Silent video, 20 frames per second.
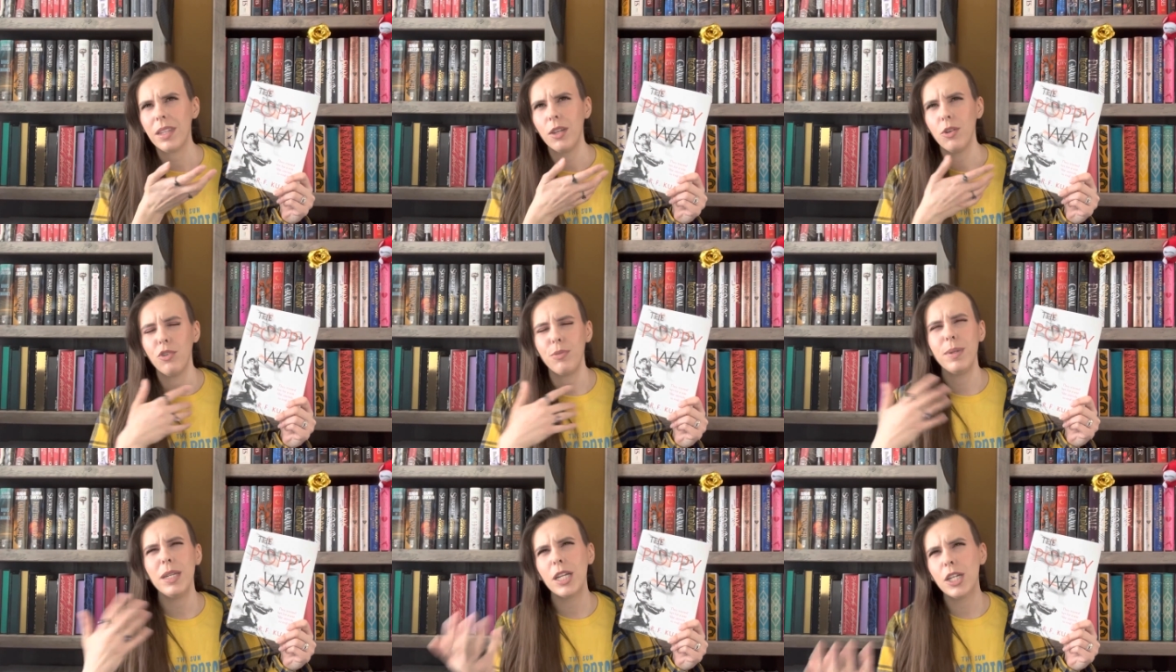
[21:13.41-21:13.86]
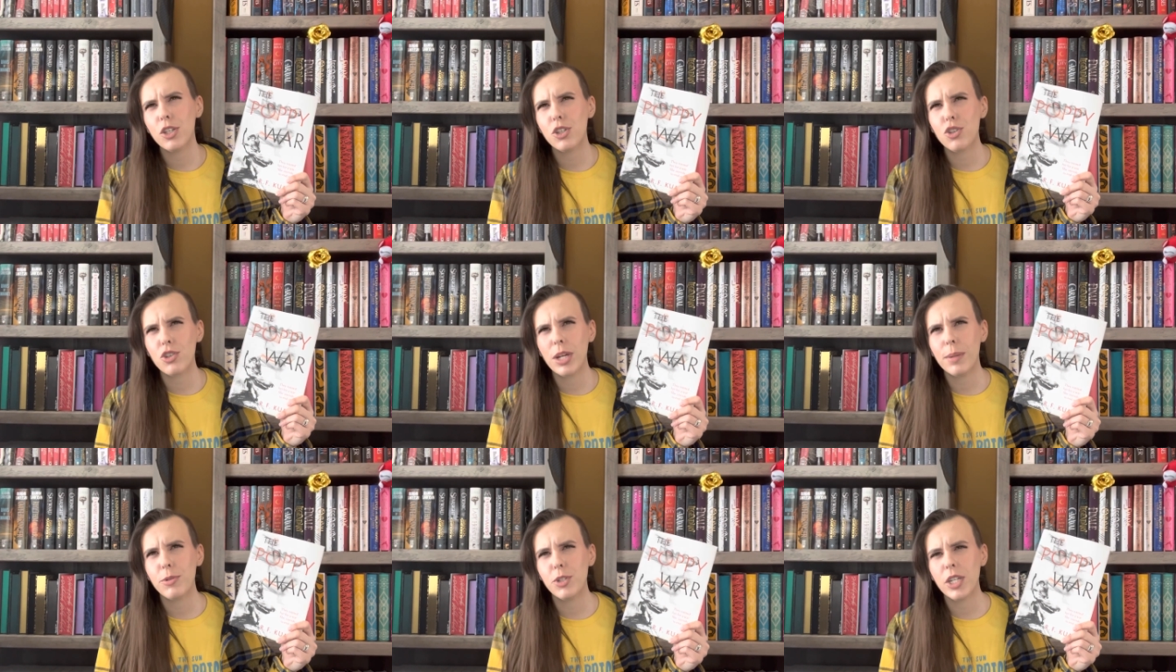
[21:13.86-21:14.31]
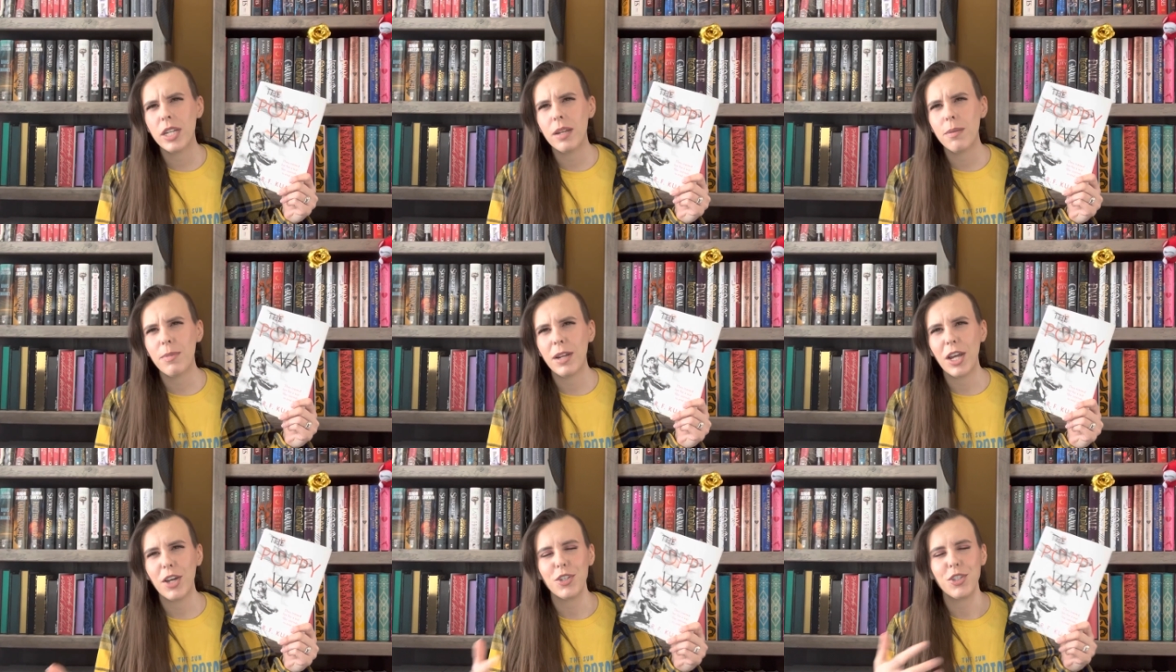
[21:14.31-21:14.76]
description,
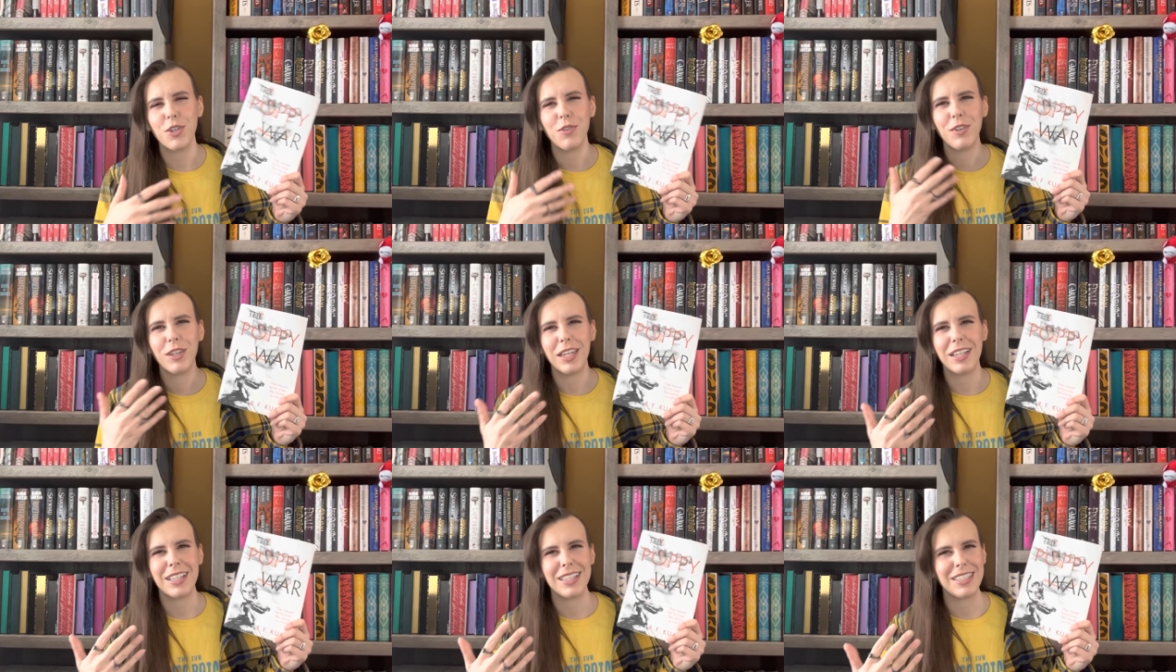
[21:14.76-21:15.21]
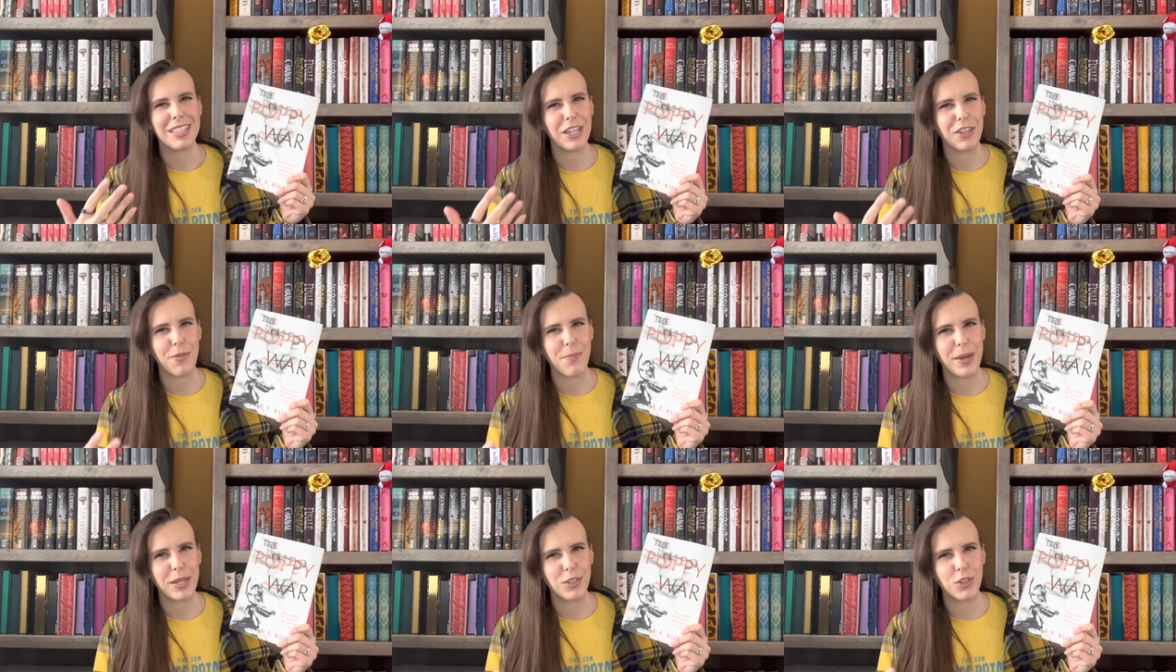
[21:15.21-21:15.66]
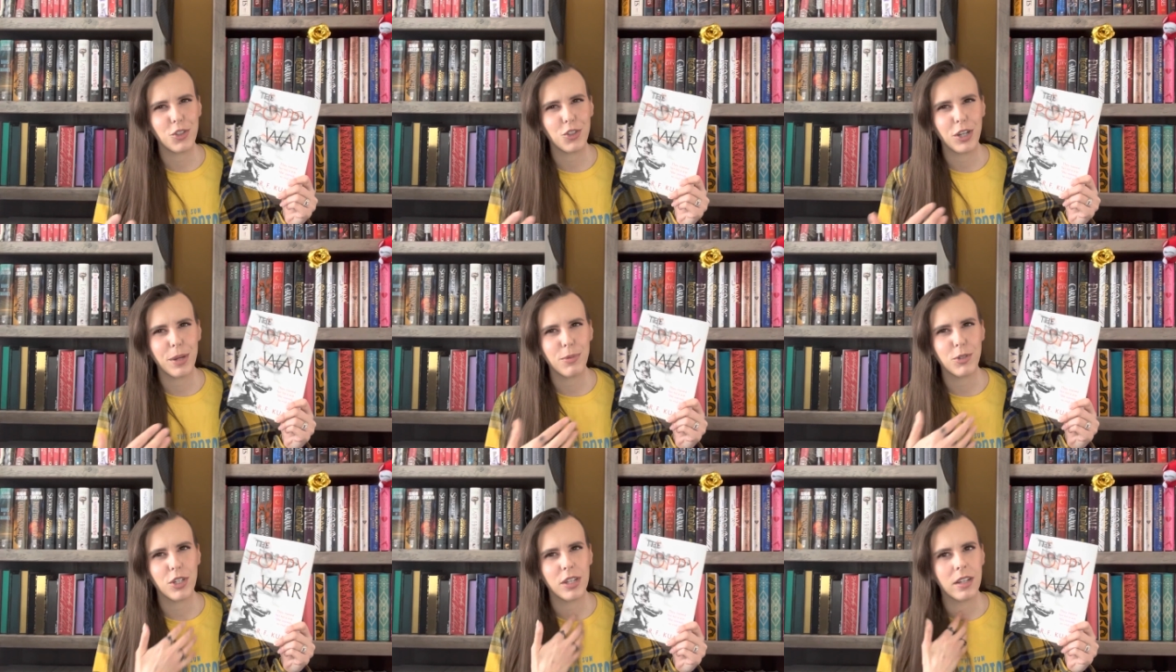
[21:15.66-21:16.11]
but I also feel like it's not the best
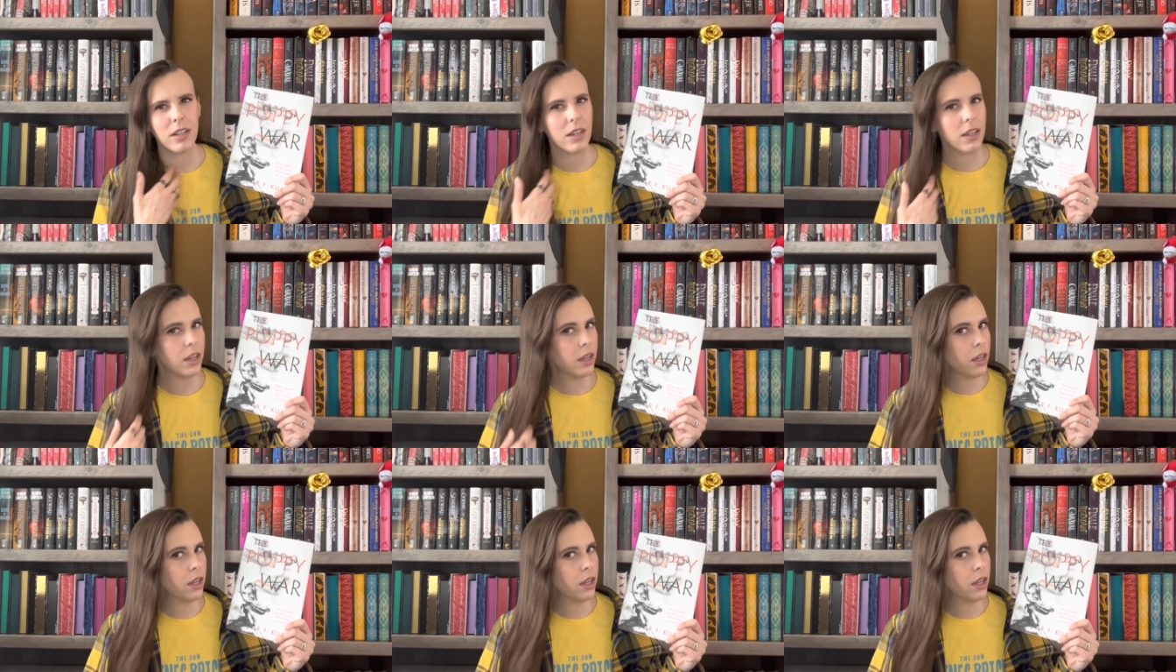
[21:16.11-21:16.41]
description.